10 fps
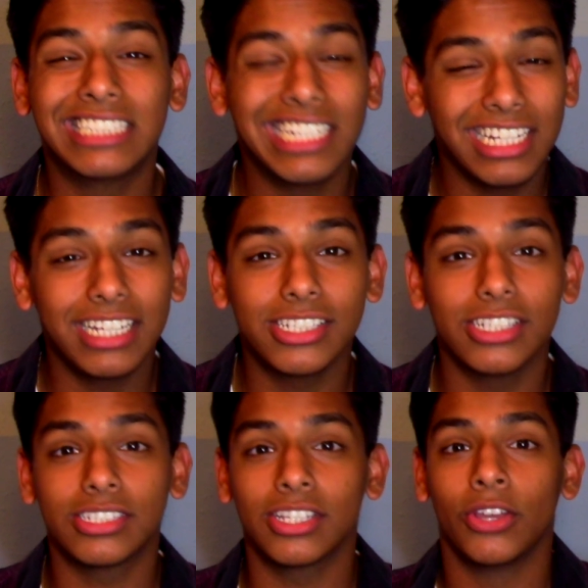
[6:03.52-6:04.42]

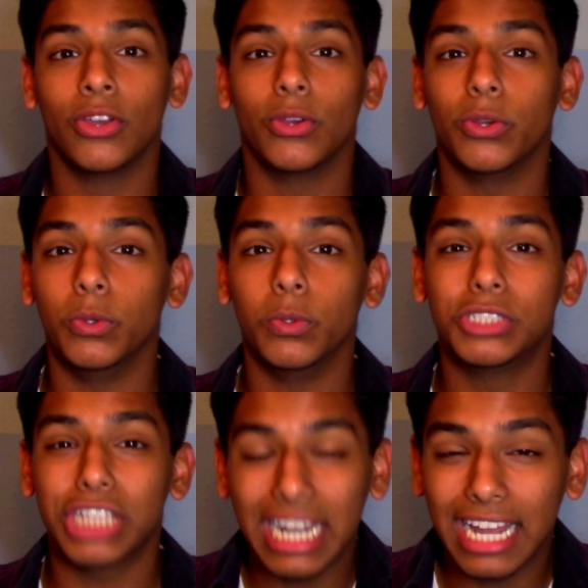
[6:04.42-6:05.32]
teenagers who
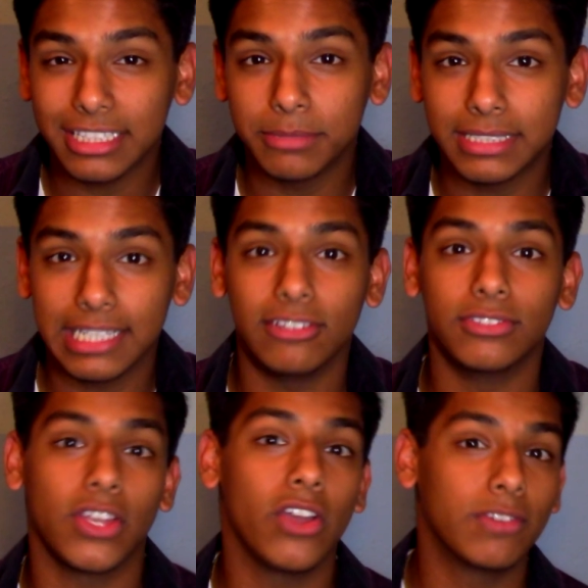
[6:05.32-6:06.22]
jet lagged
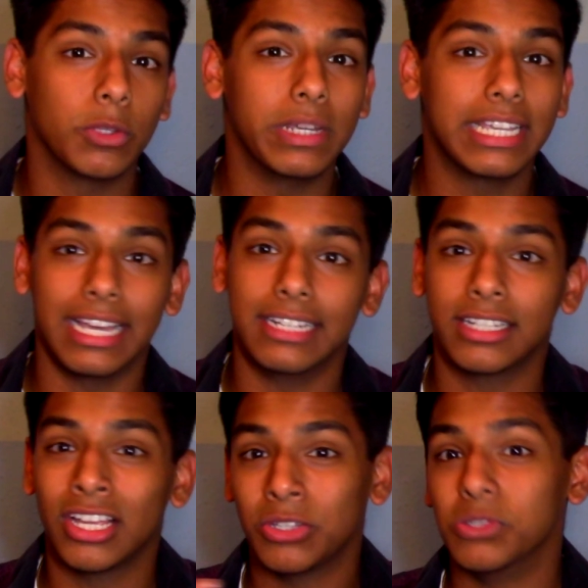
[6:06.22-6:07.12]
themselves over the weekend
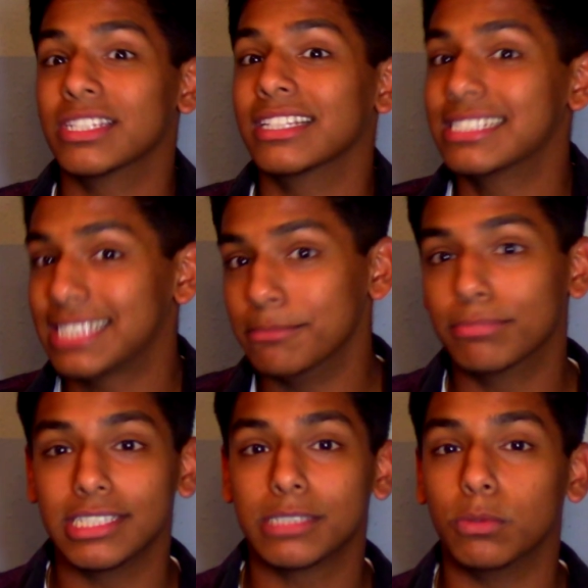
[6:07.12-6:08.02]
using the same
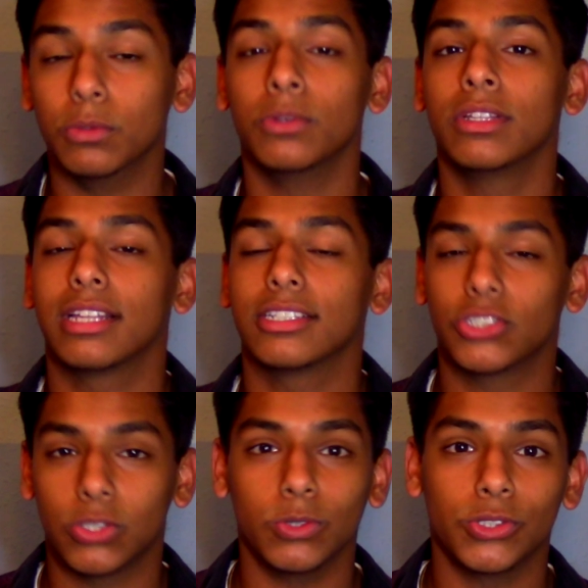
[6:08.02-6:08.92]
principle that I
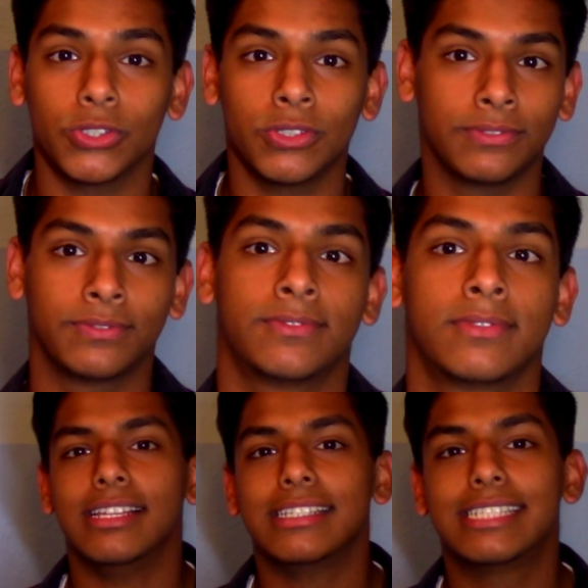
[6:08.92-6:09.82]
just told you.
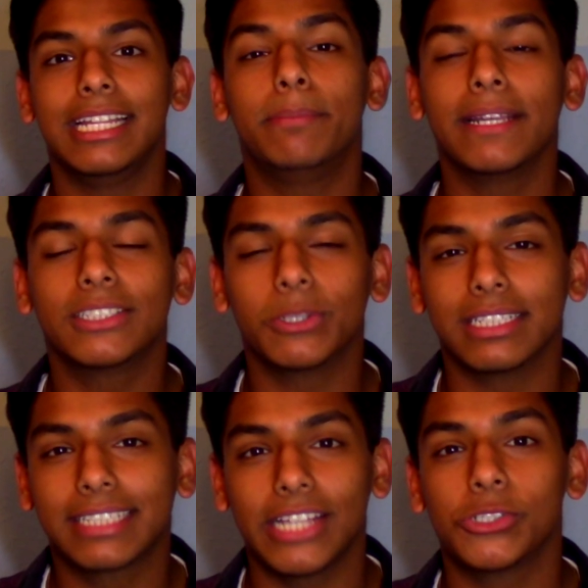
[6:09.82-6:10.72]
Sleeping to a
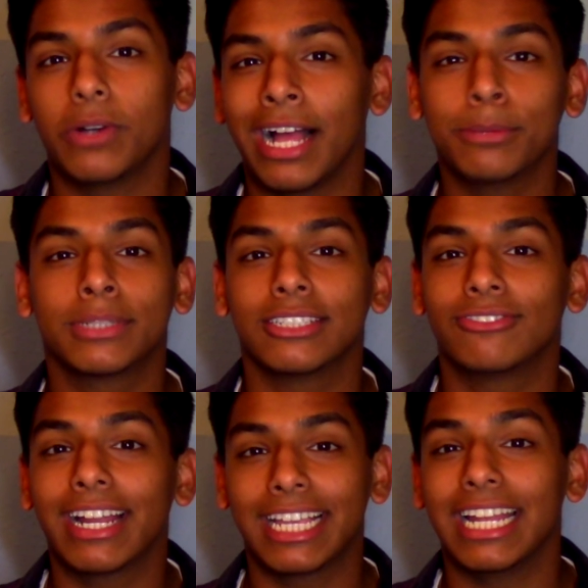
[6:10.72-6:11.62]
schedule helps us
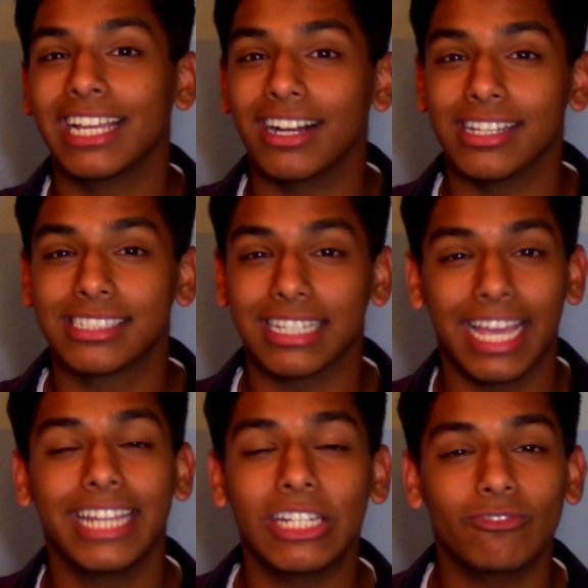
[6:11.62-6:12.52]
regulate our
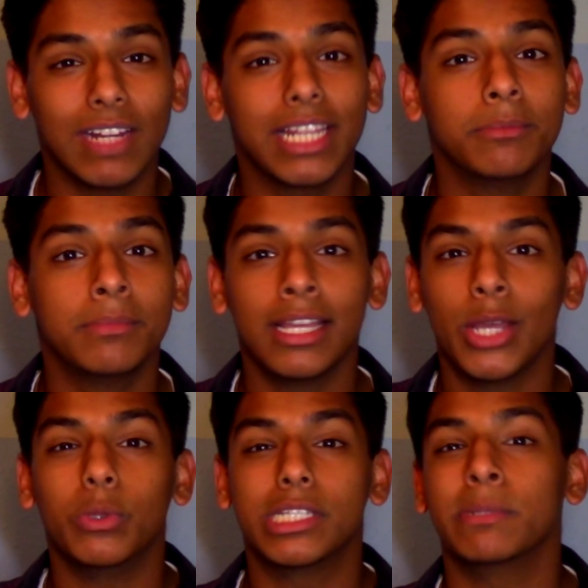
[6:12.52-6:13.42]
circadian rhythm,
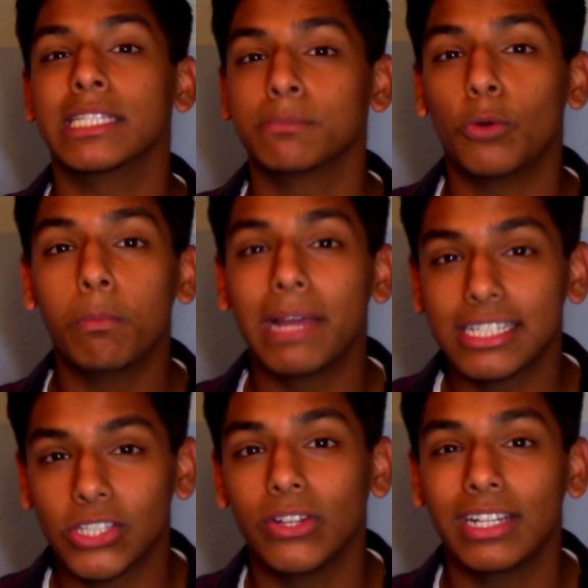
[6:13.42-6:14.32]
which means more
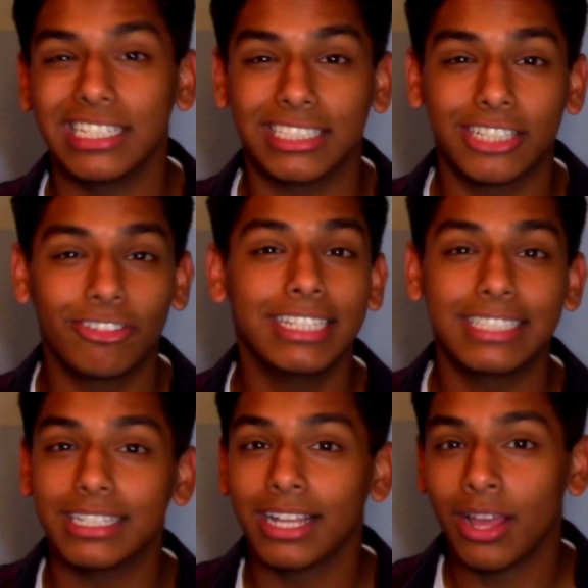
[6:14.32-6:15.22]
melatonin is secreted